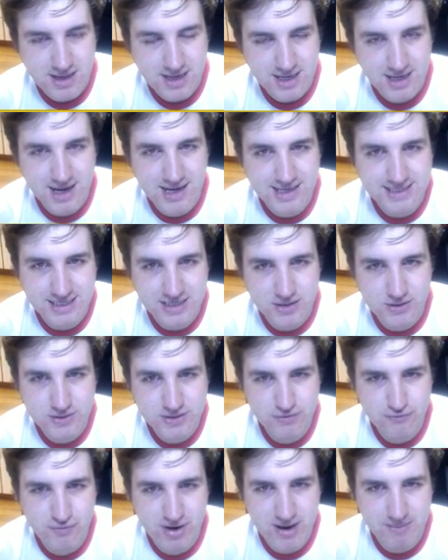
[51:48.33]
Guys, who's
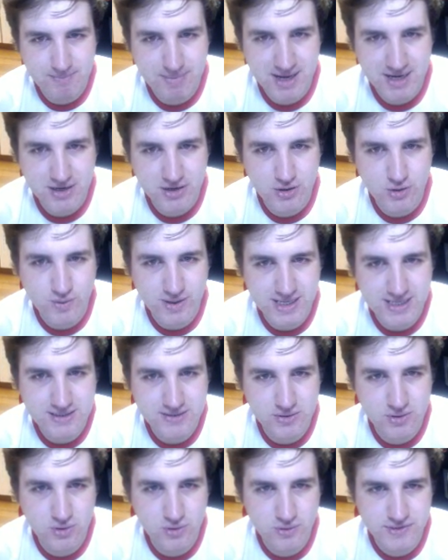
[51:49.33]
a right back who is
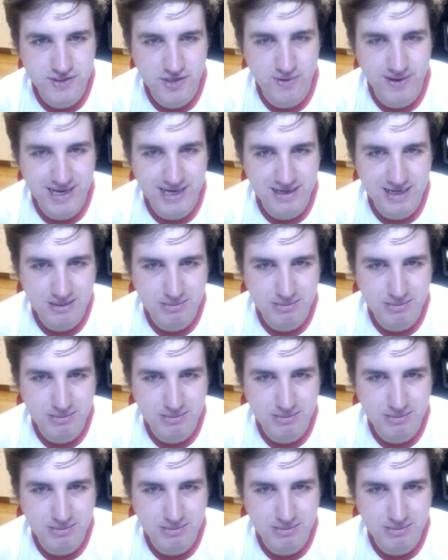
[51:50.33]
also in League